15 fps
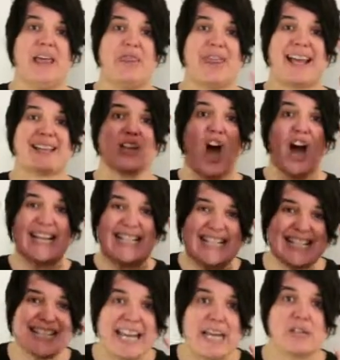that I
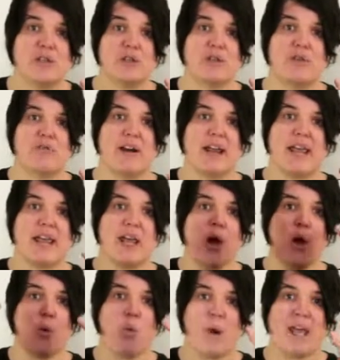disagree
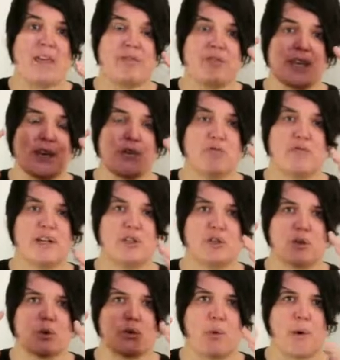with the
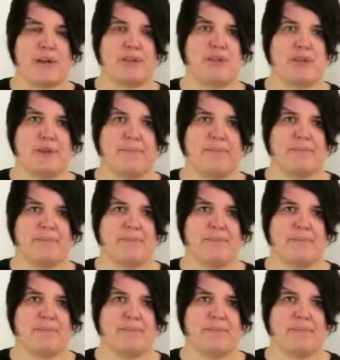original question.